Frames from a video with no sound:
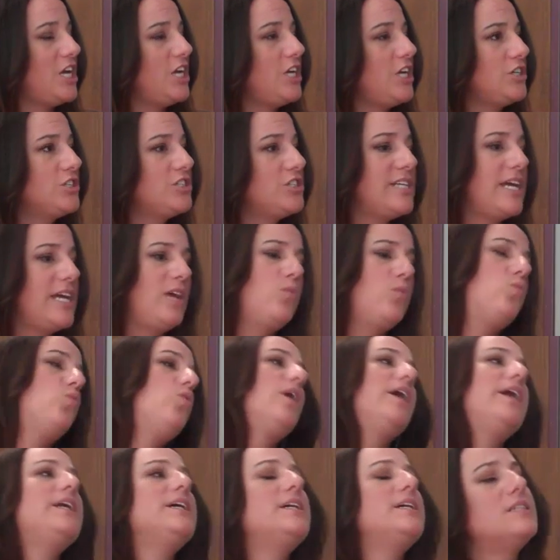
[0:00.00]
You're saying,
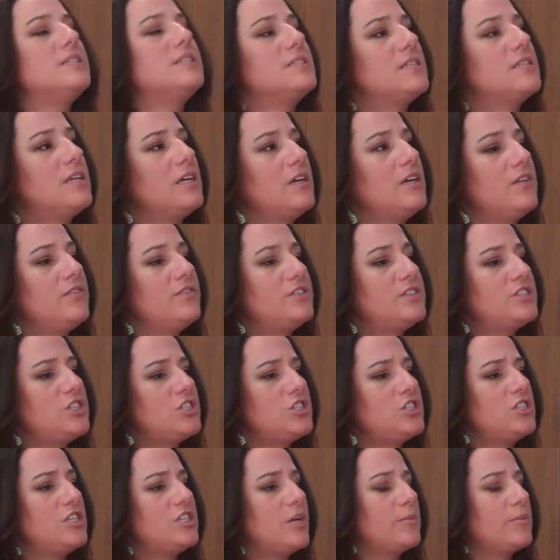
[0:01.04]
what is
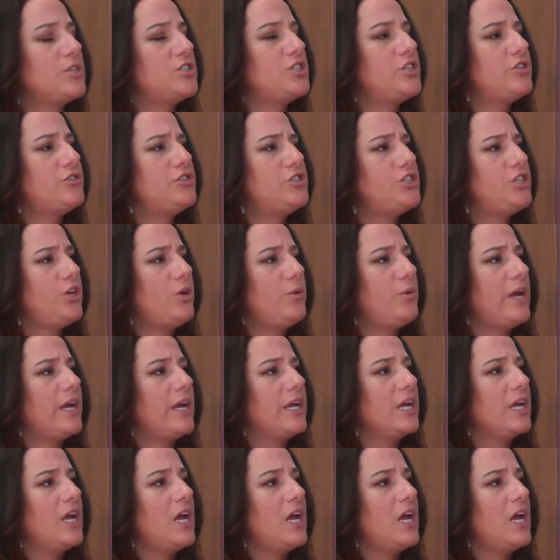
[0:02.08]
physician number 2 doing